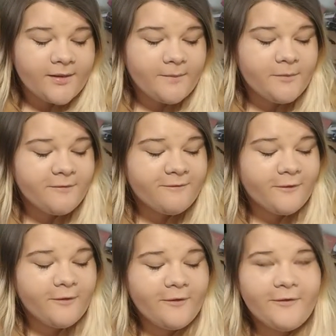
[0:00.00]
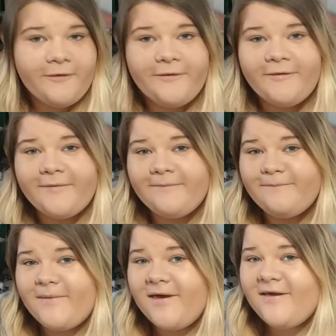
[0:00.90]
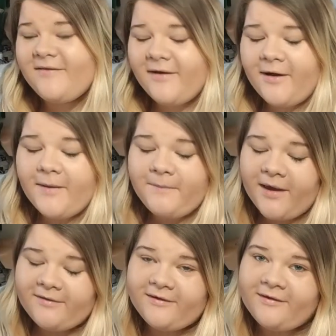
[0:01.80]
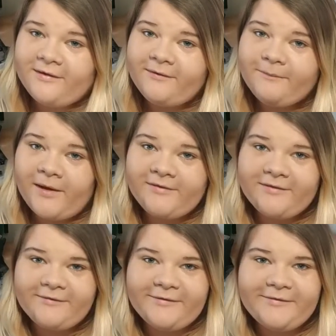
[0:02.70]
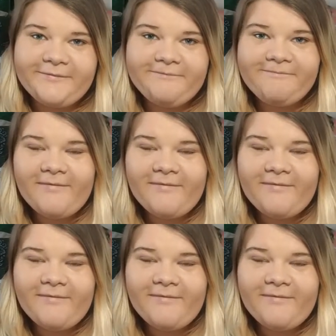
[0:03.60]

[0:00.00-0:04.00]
Number 4, Peter Pettigrew.